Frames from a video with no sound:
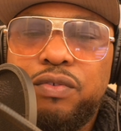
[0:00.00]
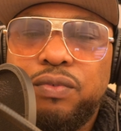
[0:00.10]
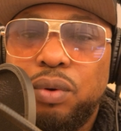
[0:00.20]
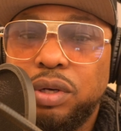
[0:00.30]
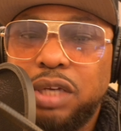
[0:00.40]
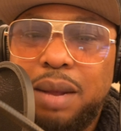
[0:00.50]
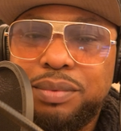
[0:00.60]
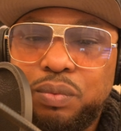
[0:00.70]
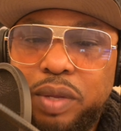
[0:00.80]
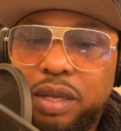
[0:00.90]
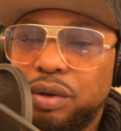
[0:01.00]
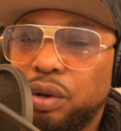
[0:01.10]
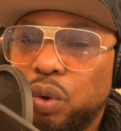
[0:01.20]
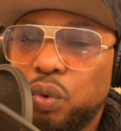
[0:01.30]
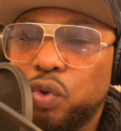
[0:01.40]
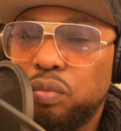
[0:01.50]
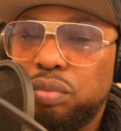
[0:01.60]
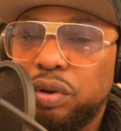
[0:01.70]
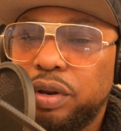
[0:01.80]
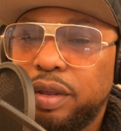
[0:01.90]
four times a week on local
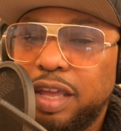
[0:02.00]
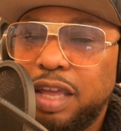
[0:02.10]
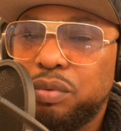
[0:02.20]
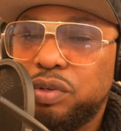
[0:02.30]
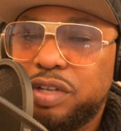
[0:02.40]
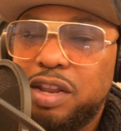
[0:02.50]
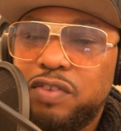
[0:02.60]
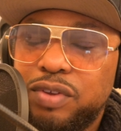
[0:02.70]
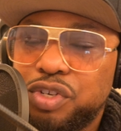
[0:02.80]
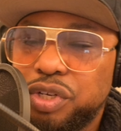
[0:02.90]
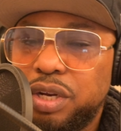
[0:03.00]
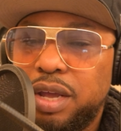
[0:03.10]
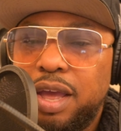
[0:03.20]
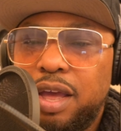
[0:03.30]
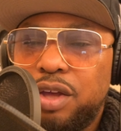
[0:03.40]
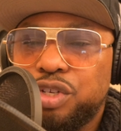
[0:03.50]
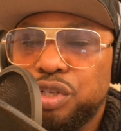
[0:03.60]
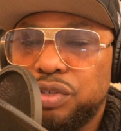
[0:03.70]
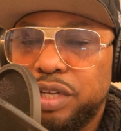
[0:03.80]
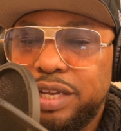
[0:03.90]
Brooklyn cable television,
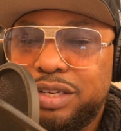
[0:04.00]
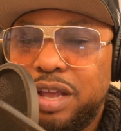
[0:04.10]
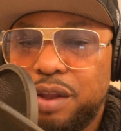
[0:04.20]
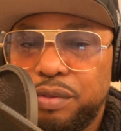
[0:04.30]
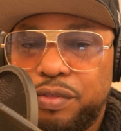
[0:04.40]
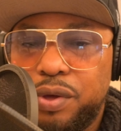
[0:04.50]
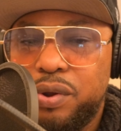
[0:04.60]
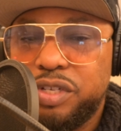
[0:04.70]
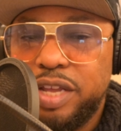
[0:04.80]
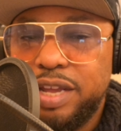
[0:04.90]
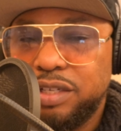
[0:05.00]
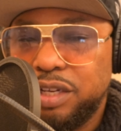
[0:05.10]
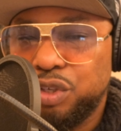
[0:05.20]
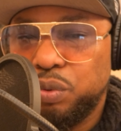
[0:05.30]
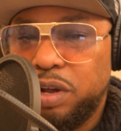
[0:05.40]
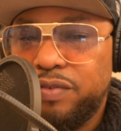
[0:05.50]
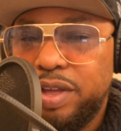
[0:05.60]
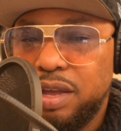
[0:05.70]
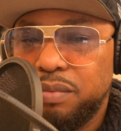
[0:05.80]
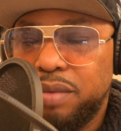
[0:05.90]
Tuesdays and Thursdays at twelve a
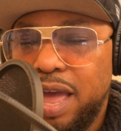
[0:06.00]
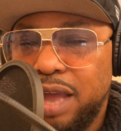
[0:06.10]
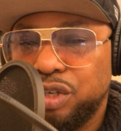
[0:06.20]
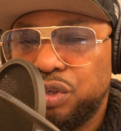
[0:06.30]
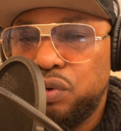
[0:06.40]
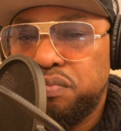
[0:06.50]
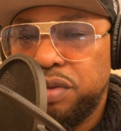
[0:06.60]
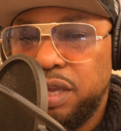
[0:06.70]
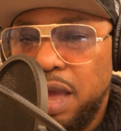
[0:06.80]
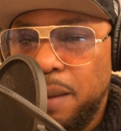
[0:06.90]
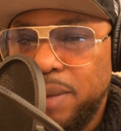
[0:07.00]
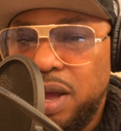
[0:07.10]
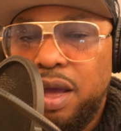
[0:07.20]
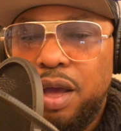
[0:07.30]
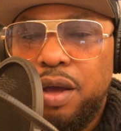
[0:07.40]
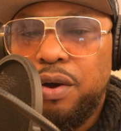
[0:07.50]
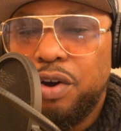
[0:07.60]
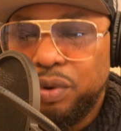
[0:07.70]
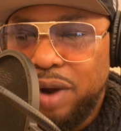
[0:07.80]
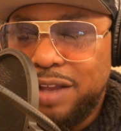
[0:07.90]
m and two p m on
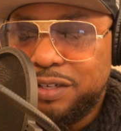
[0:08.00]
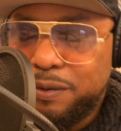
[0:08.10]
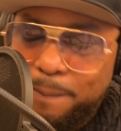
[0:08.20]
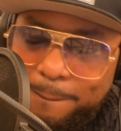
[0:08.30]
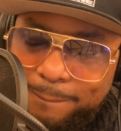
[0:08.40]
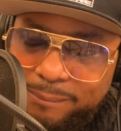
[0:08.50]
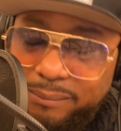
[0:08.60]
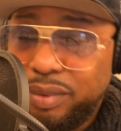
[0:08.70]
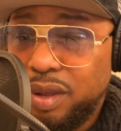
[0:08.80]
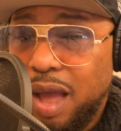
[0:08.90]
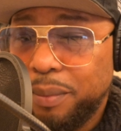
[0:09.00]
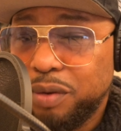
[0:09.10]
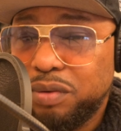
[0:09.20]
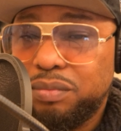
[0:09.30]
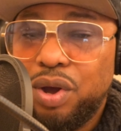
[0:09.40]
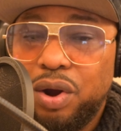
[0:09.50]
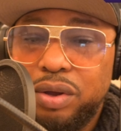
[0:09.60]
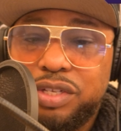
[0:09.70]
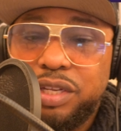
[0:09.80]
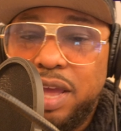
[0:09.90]
Verizon, Optimum, R
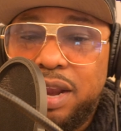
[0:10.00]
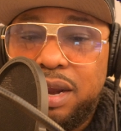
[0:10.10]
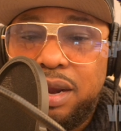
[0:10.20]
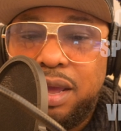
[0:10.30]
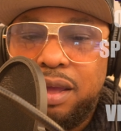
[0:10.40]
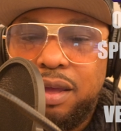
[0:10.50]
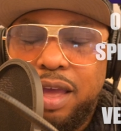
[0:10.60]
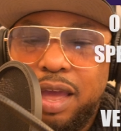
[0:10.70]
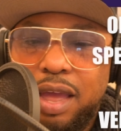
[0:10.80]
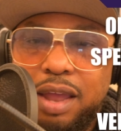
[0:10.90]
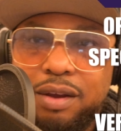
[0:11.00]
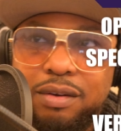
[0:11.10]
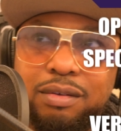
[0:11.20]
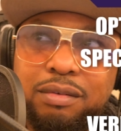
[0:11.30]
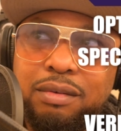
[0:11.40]
C N, and